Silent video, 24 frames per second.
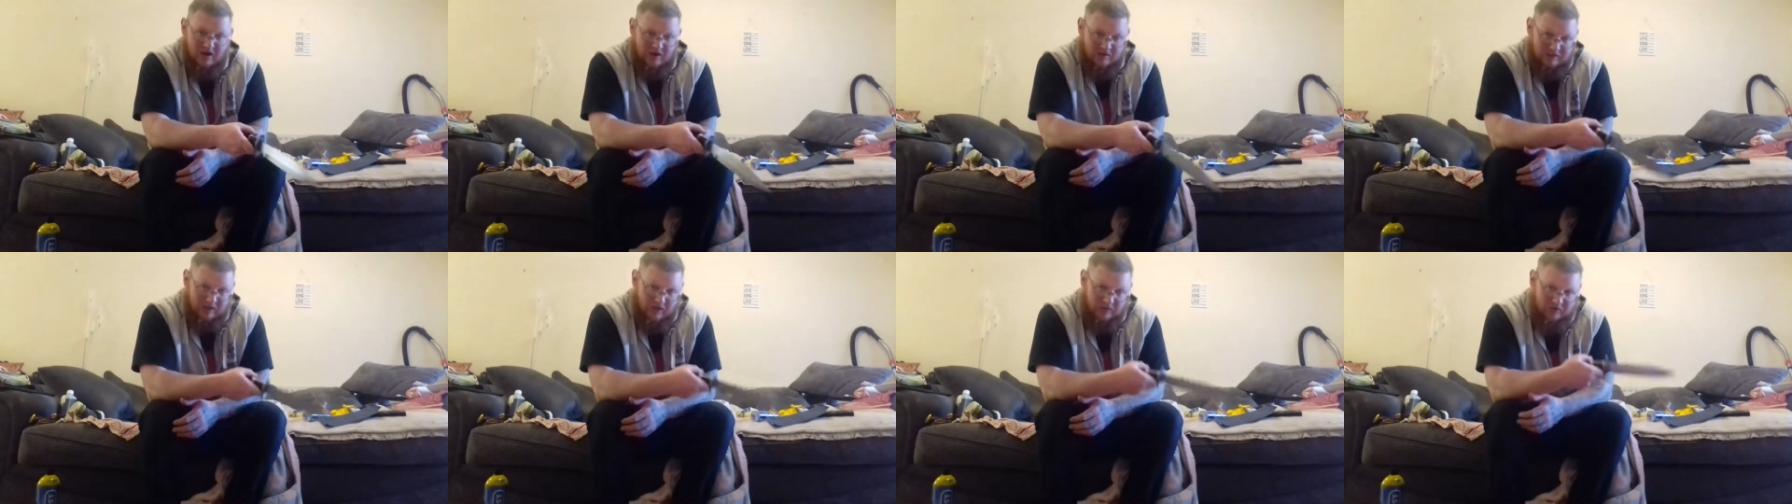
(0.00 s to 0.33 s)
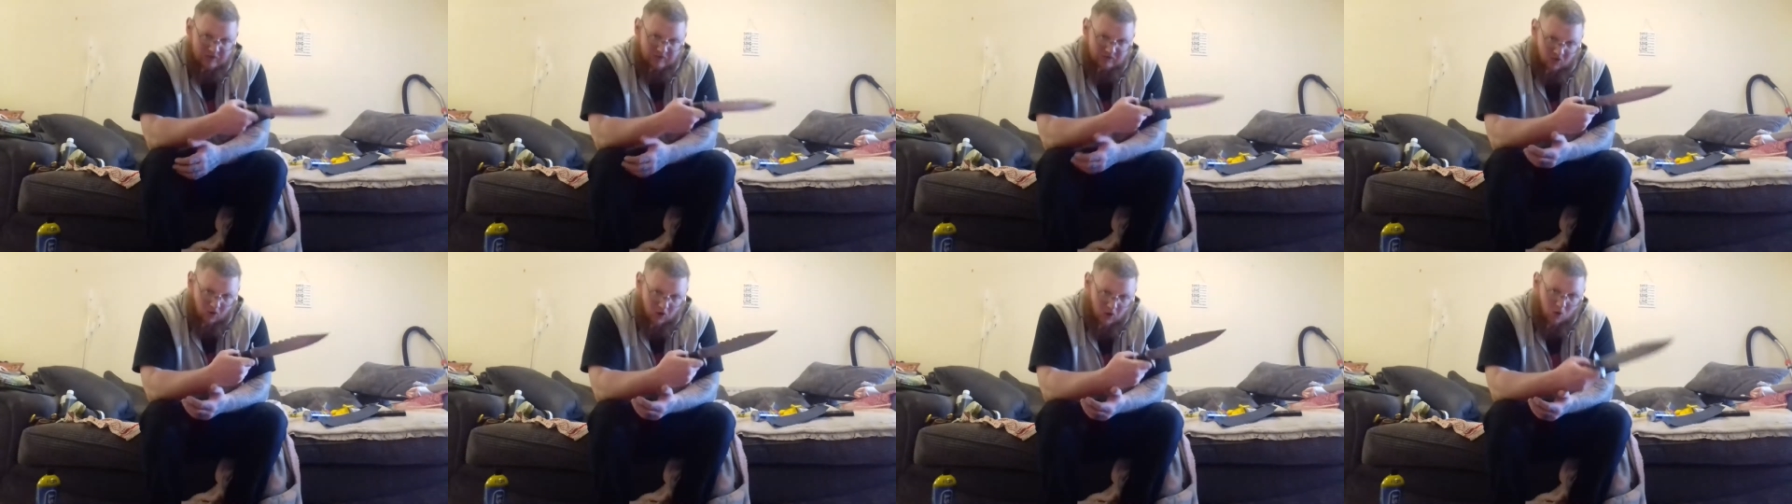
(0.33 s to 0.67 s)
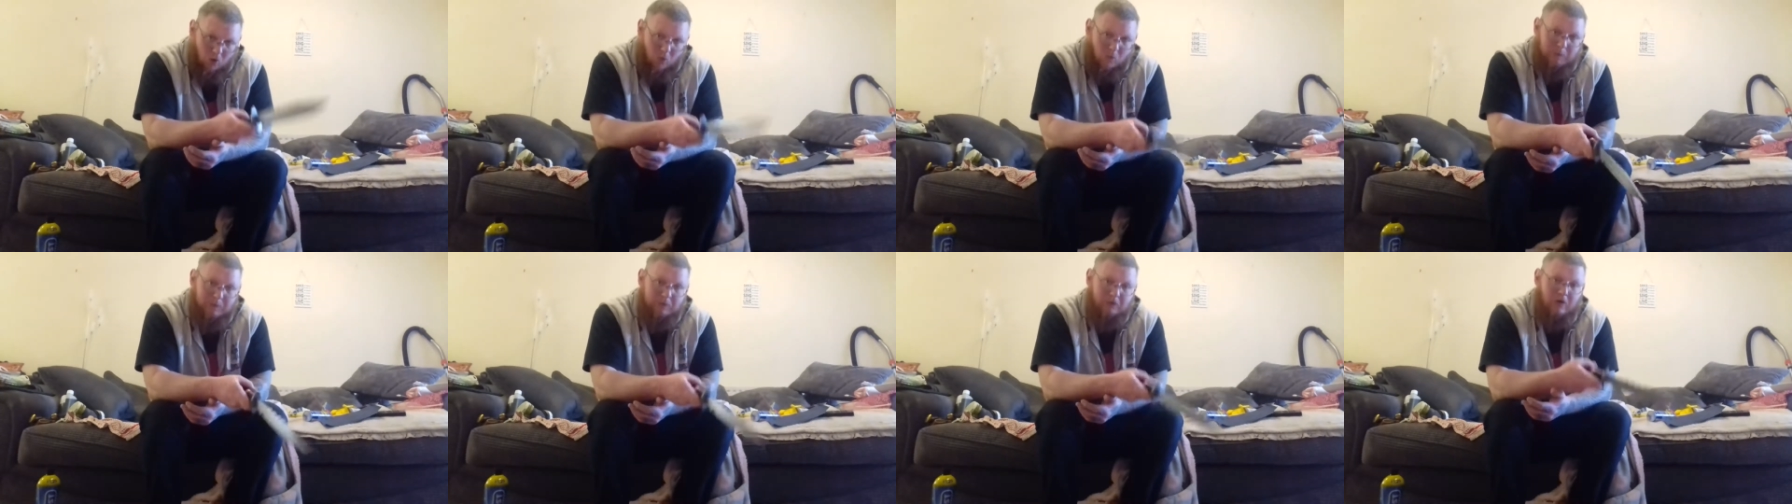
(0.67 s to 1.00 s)
Now this
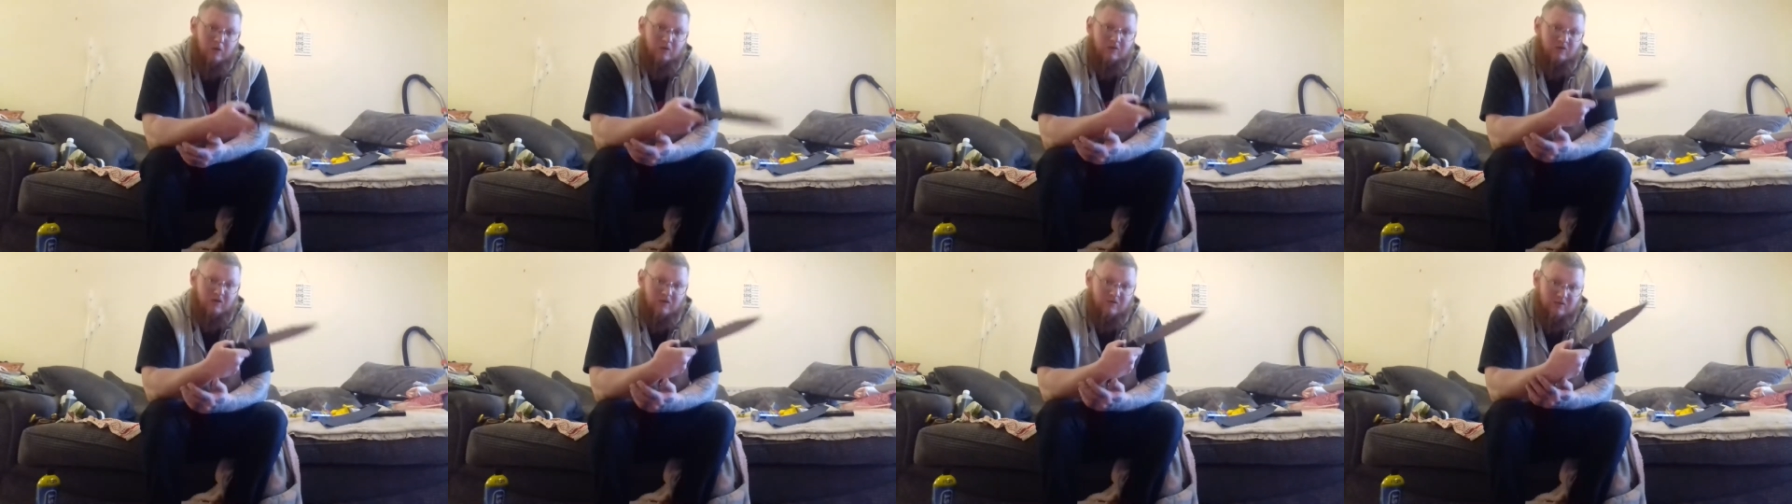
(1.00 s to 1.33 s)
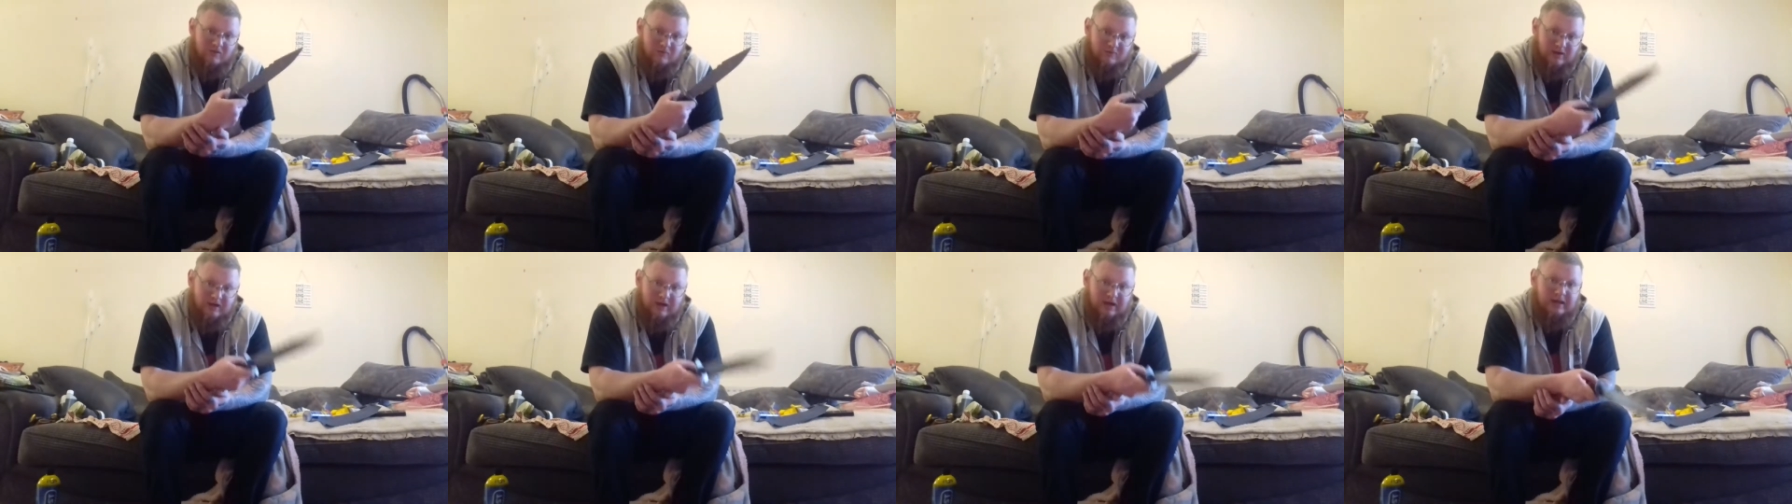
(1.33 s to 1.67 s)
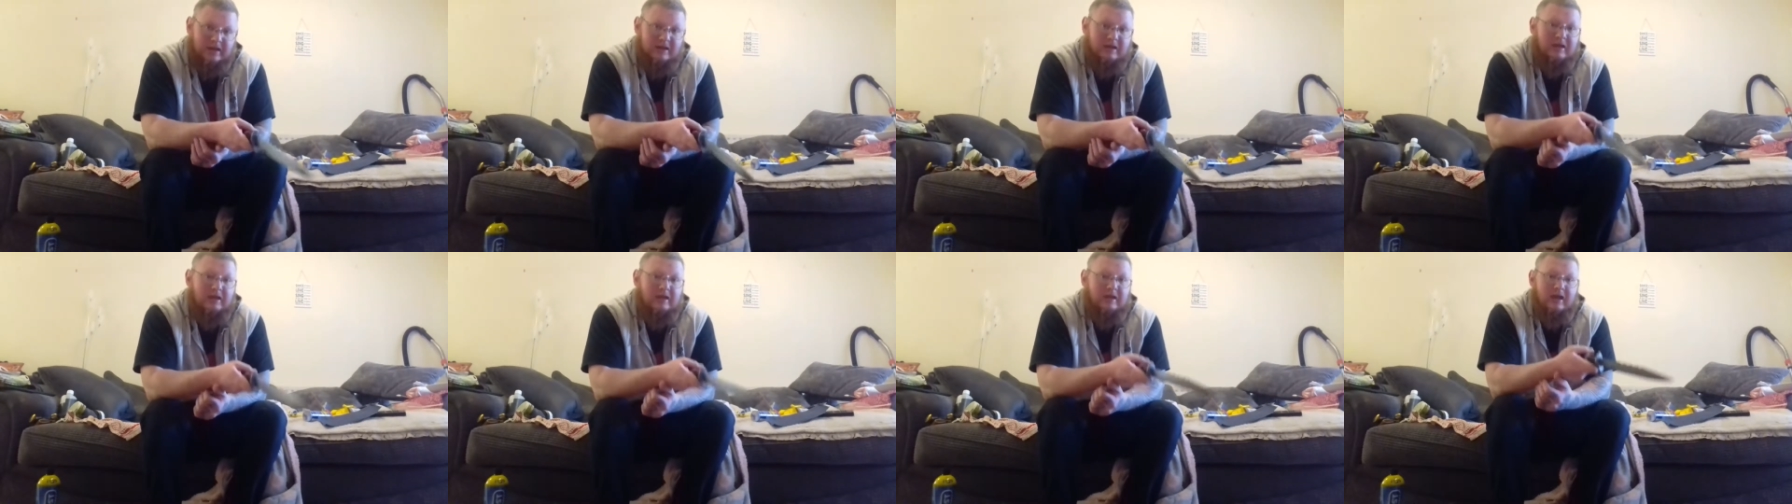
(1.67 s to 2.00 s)
whole process of
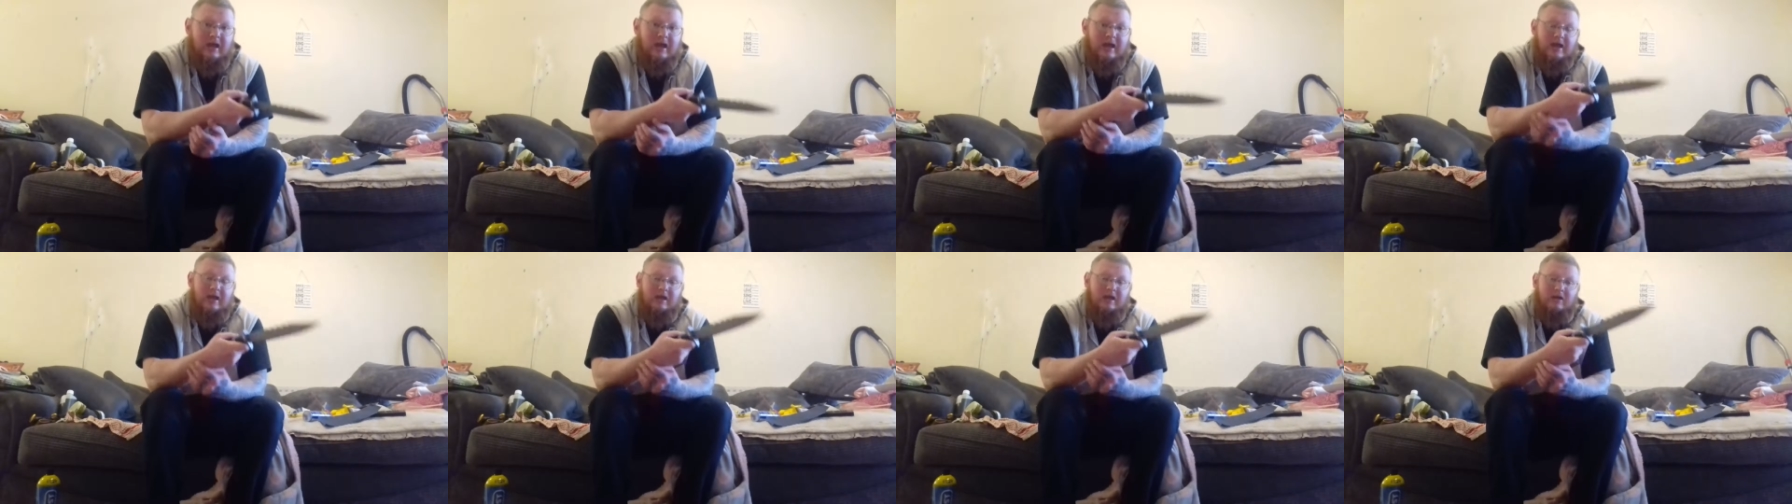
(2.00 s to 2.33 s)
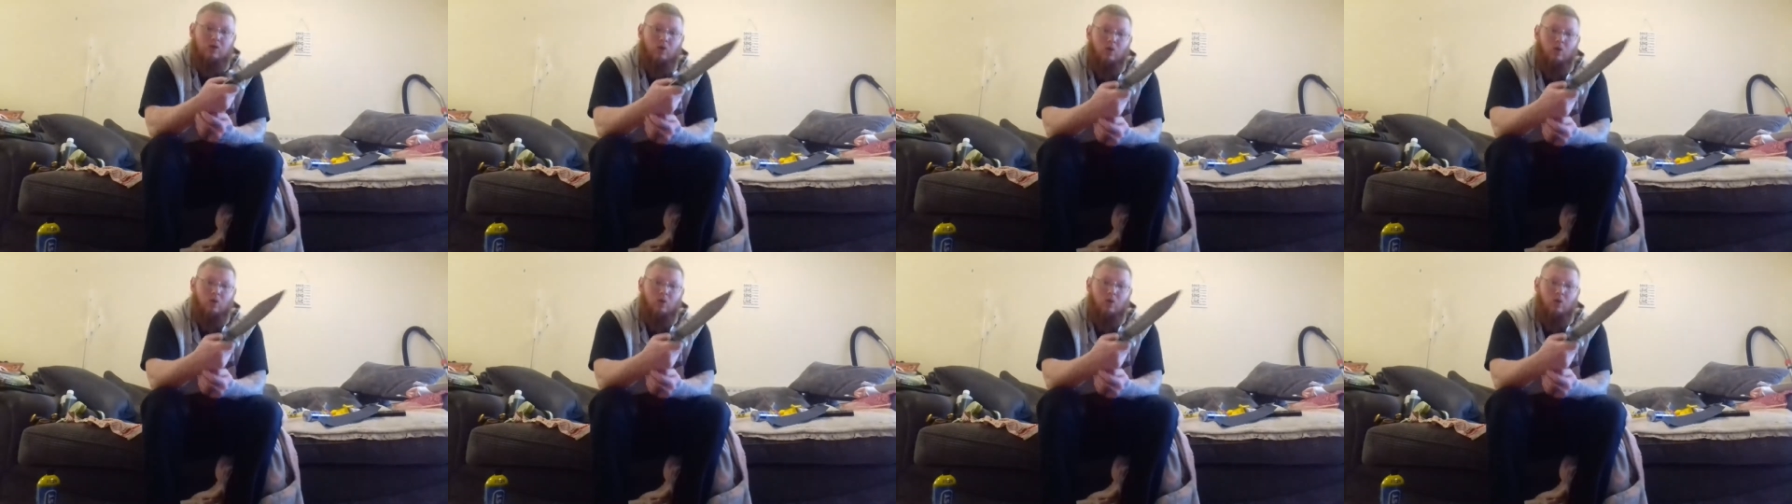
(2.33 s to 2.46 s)
cleaning it and